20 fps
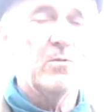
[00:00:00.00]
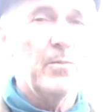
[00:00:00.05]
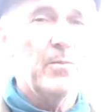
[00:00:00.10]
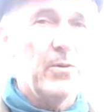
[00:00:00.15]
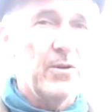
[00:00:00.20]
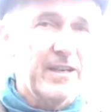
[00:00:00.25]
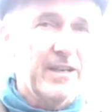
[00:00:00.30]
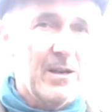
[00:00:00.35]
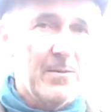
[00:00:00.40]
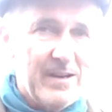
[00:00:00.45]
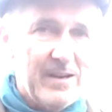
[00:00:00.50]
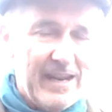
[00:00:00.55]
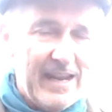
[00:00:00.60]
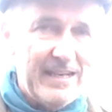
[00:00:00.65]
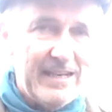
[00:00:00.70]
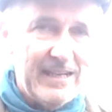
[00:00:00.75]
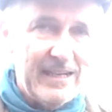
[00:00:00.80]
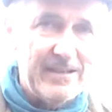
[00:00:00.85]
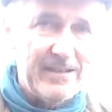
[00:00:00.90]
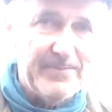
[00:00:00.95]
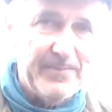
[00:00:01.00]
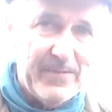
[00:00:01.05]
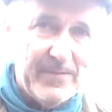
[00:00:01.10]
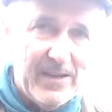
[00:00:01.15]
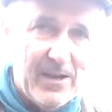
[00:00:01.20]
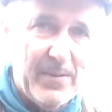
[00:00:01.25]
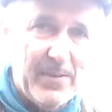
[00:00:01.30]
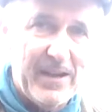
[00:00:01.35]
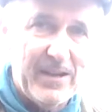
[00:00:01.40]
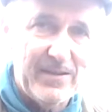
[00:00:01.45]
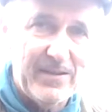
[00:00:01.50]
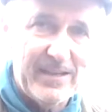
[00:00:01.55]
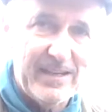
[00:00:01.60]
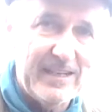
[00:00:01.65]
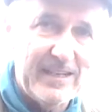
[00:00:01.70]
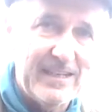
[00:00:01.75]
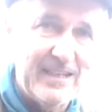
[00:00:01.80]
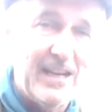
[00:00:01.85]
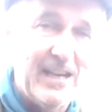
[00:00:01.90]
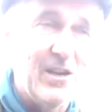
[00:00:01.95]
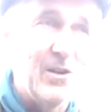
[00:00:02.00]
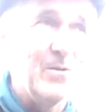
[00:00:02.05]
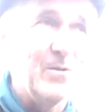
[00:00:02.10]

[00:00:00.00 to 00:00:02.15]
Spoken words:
put up later about. So